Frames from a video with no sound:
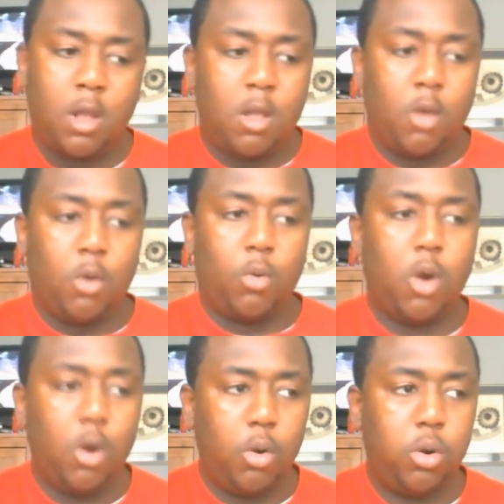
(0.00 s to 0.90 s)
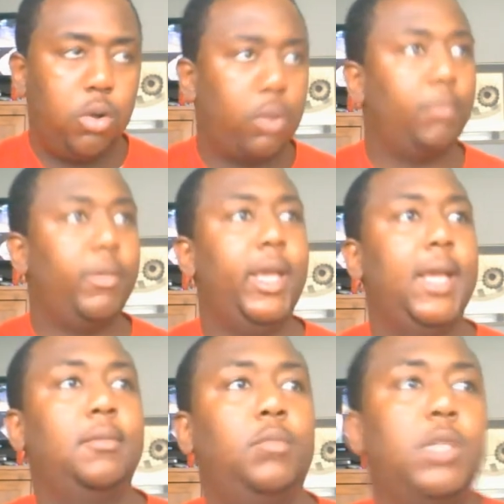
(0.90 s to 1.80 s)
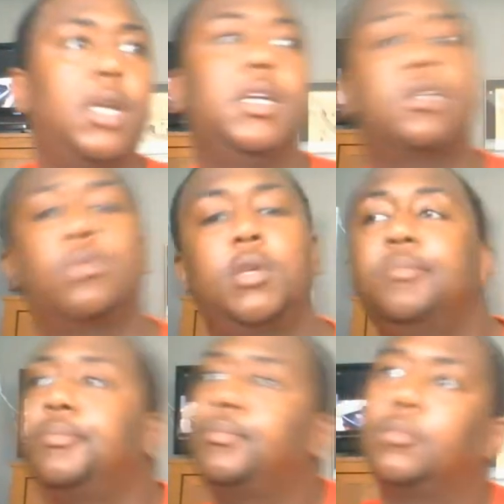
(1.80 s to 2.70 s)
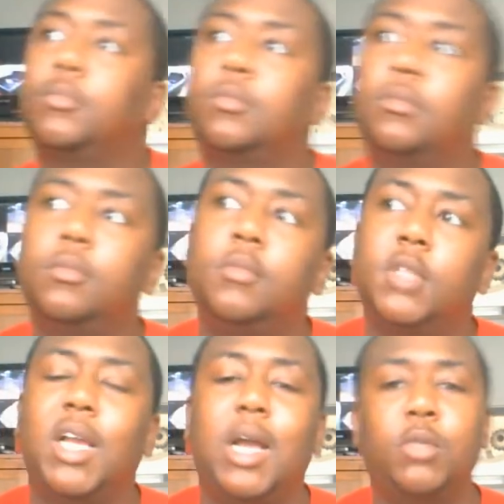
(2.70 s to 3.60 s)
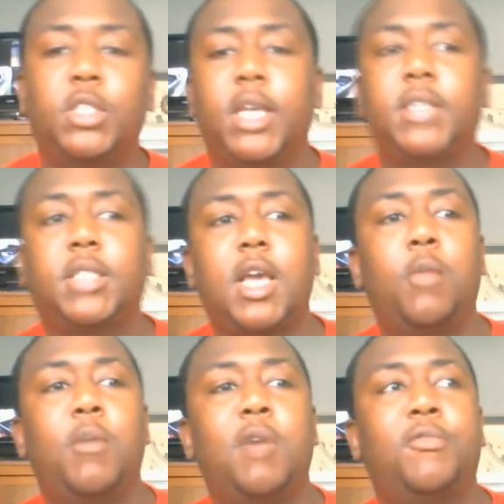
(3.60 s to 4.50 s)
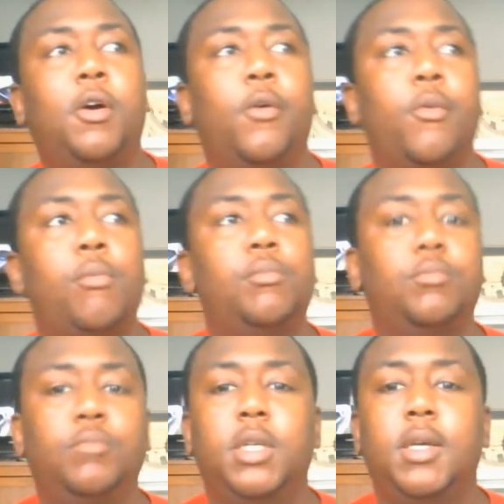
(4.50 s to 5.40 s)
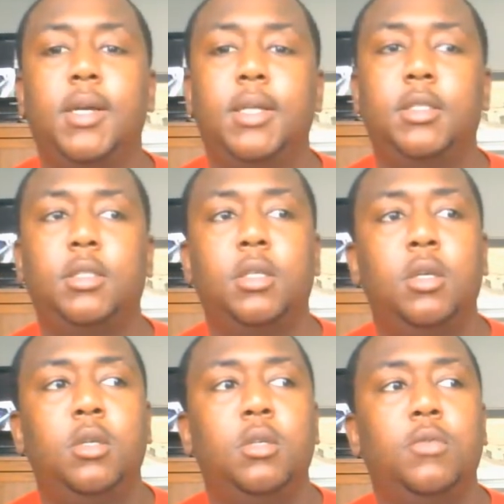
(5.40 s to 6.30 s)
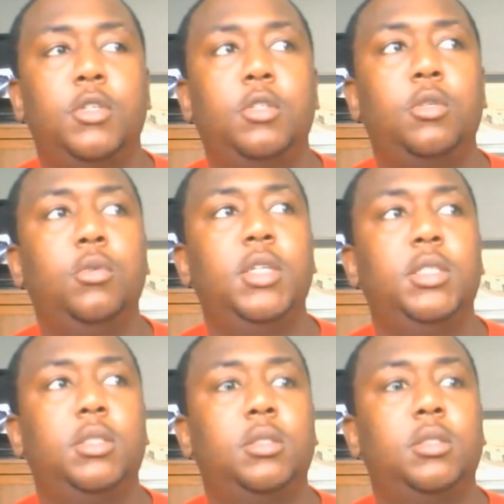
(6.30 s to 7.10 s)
Whoo, man. Now this one, I would say it's kind of my fault because for two reasons.